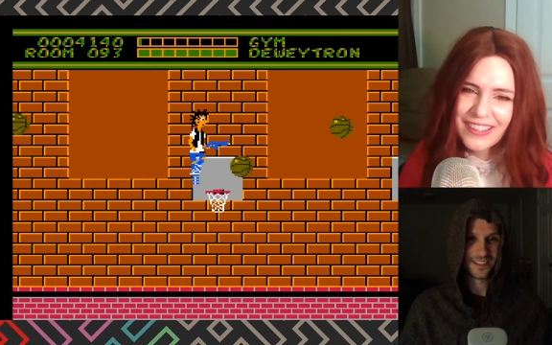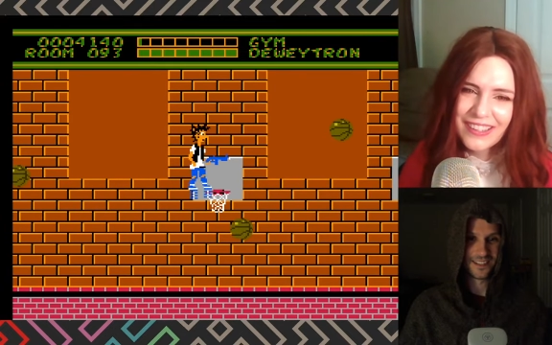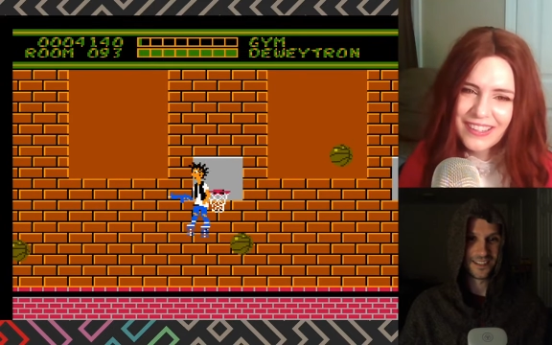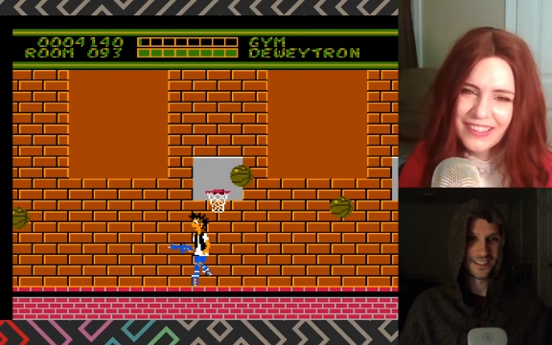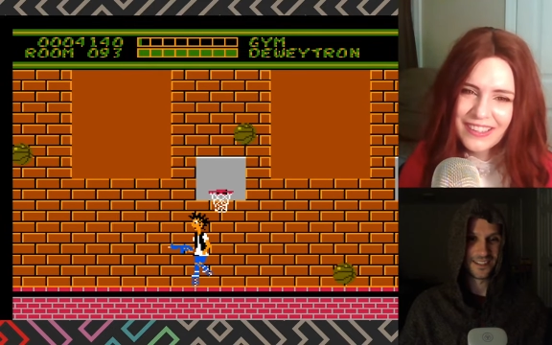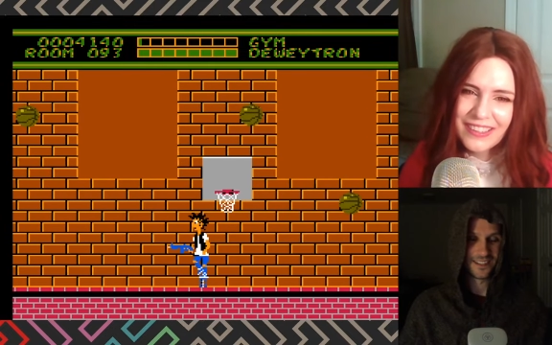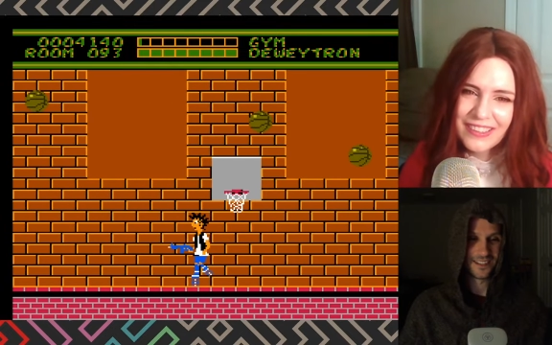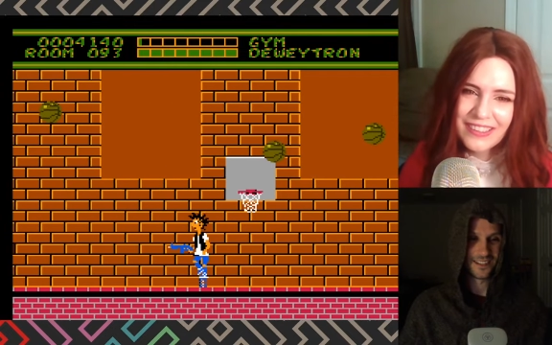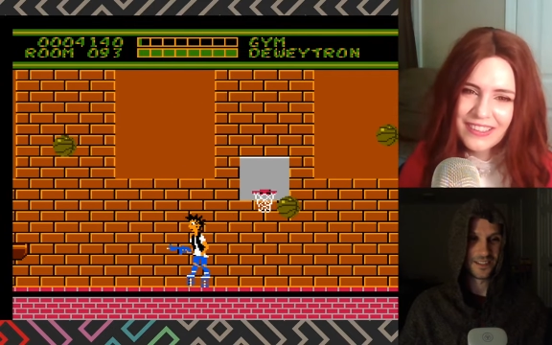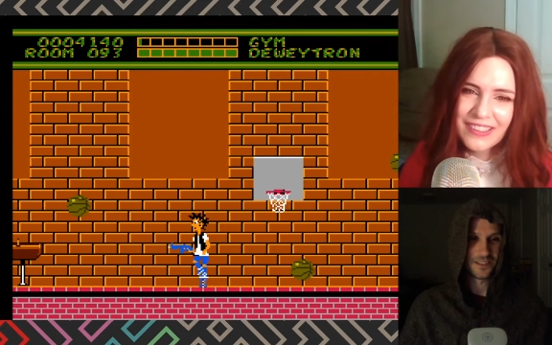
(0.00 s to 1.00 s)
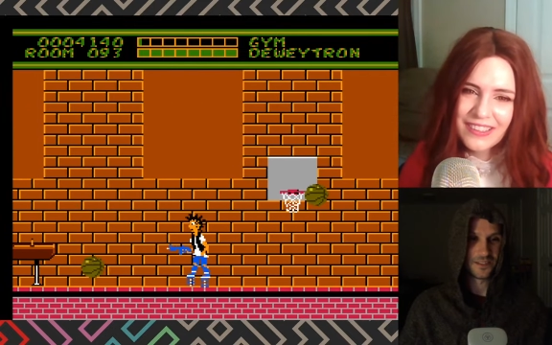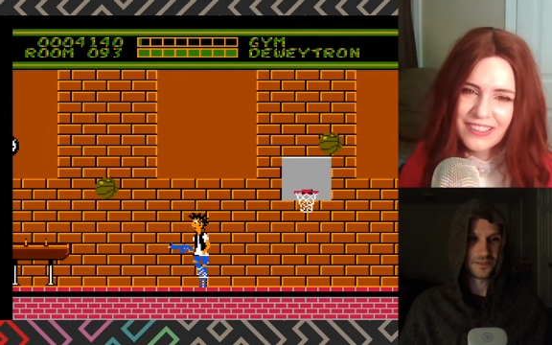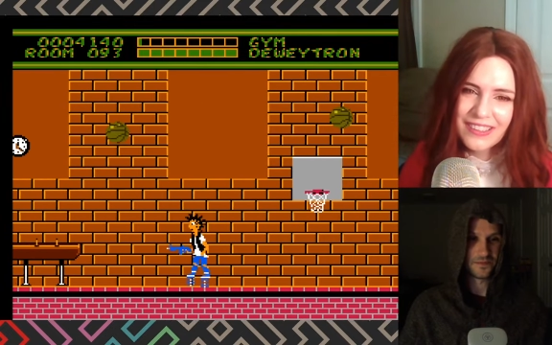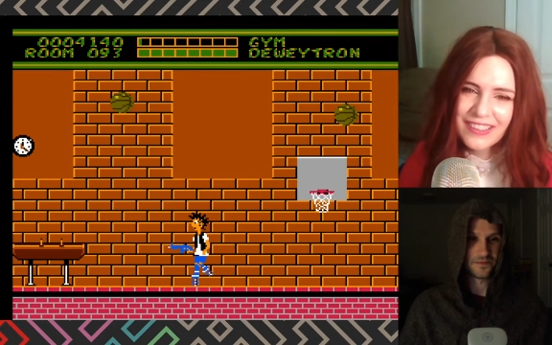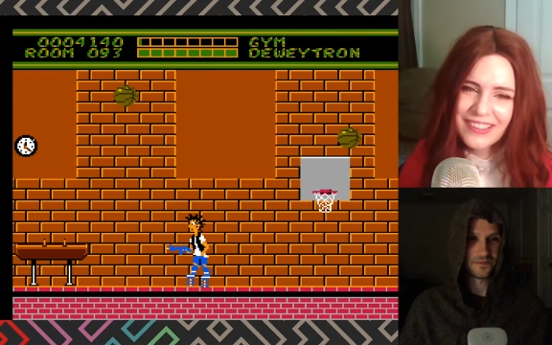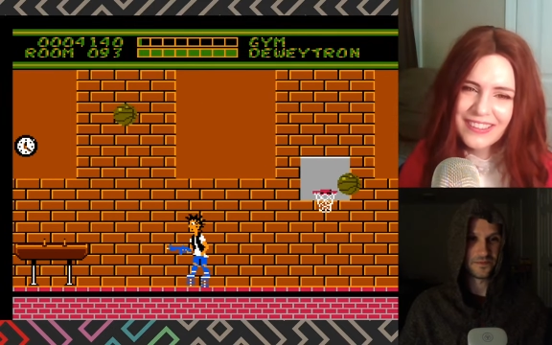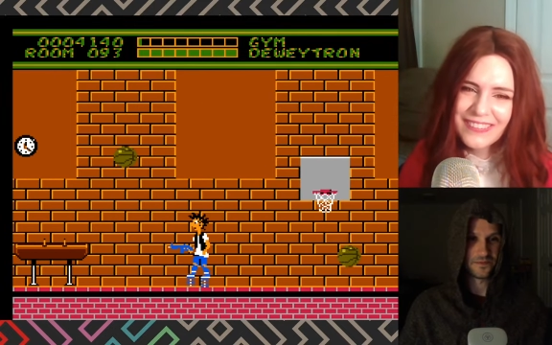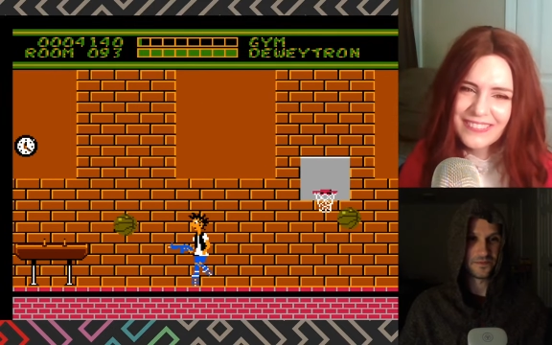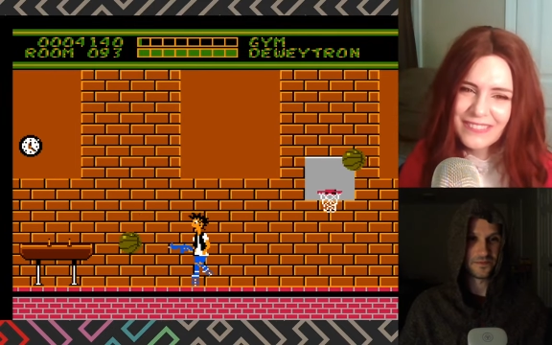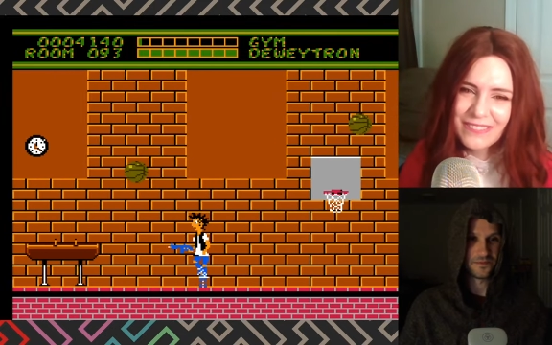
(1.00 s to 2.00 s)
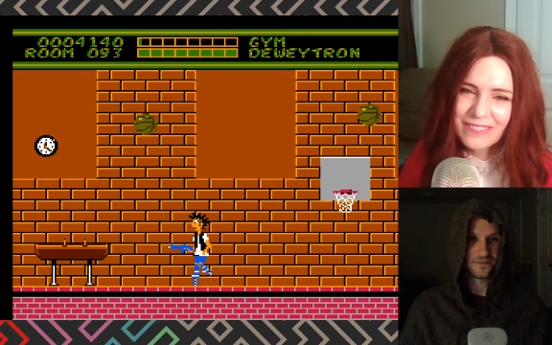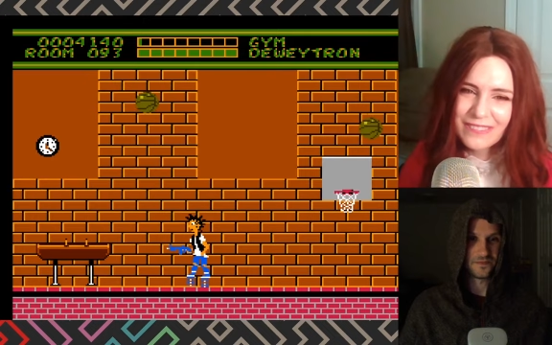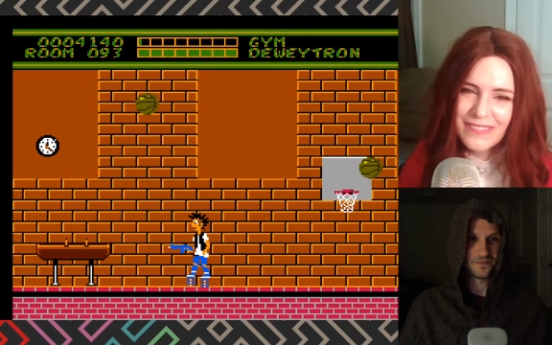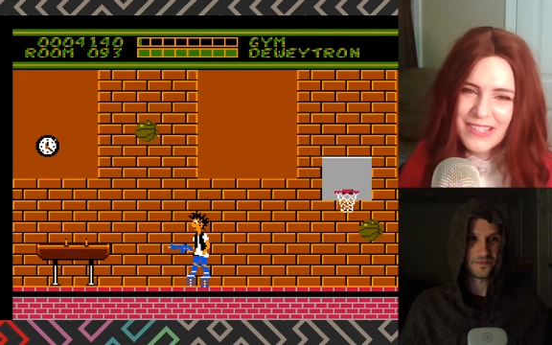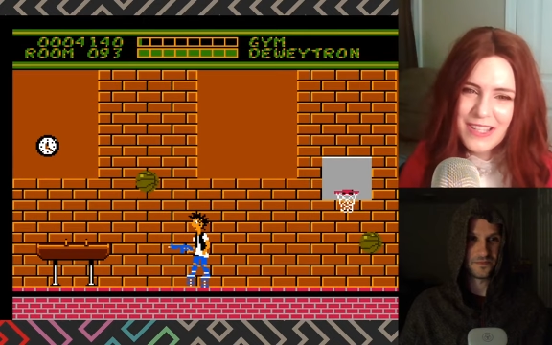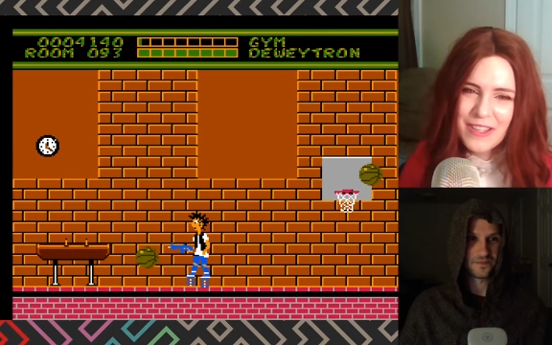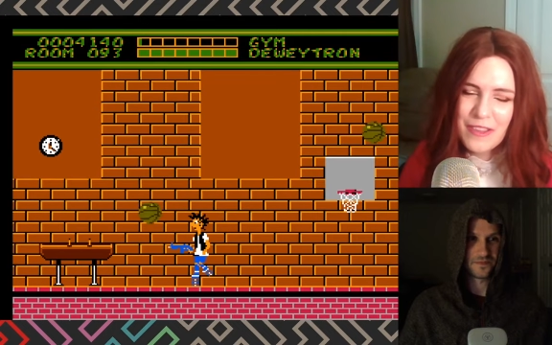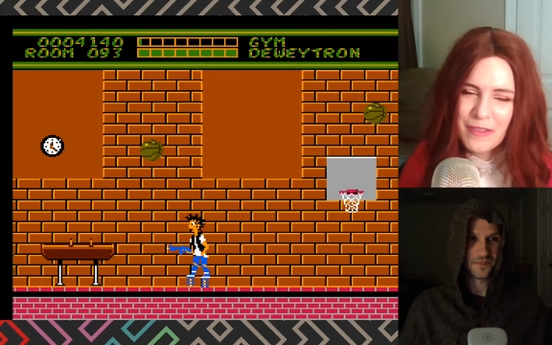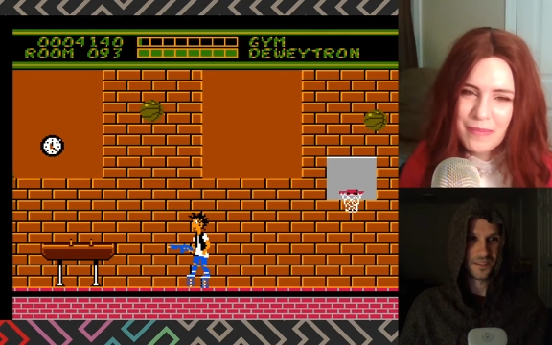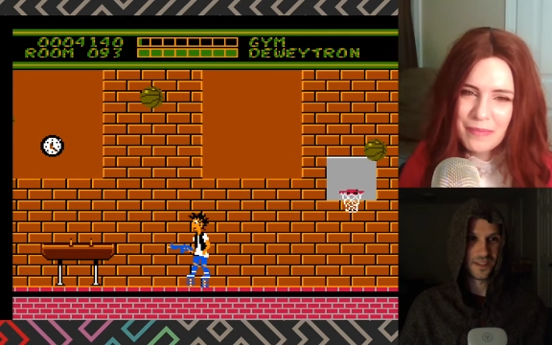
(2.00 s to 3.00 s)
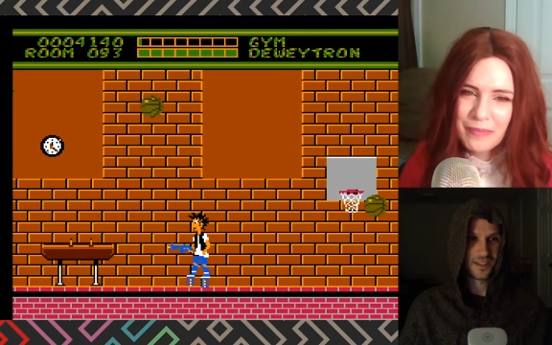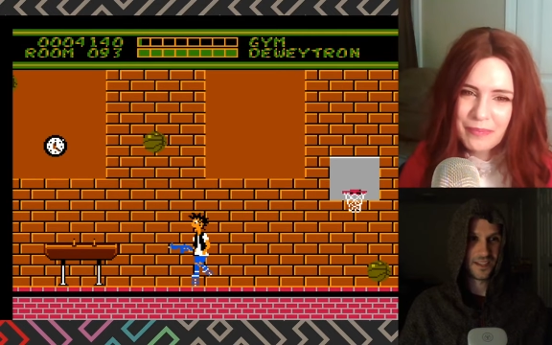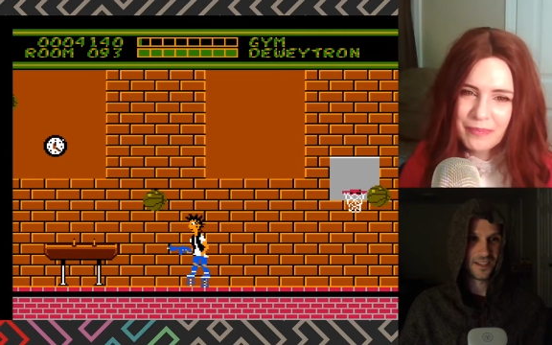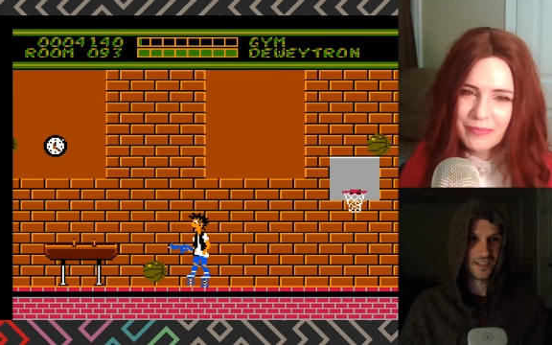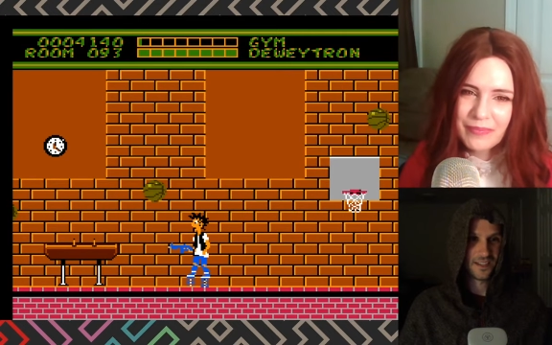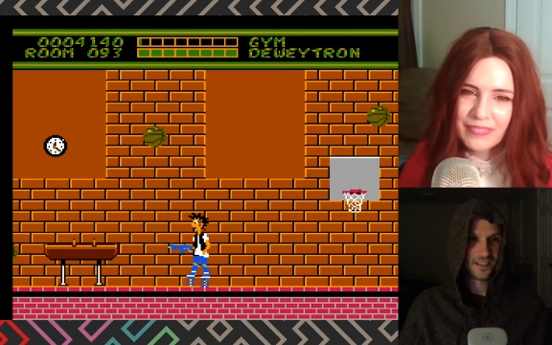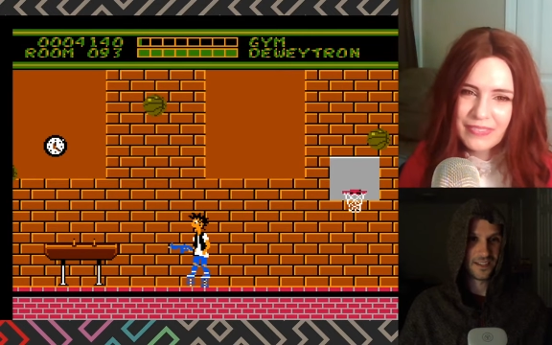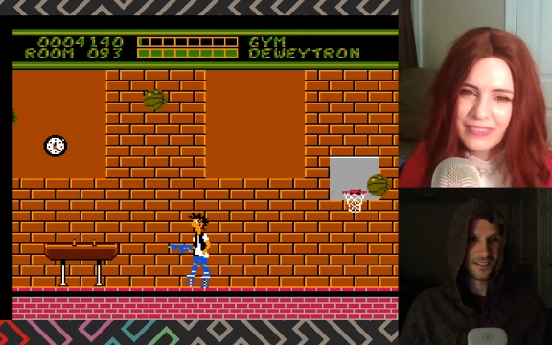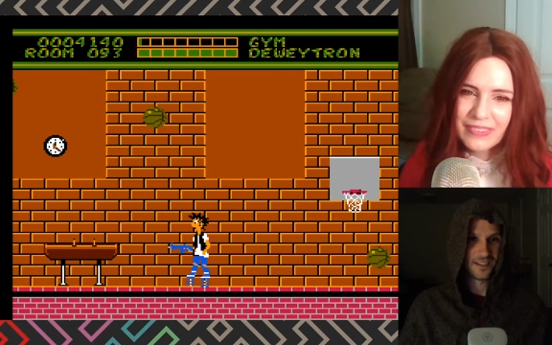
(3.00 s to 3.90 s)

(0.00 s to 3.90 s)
Nothing is said.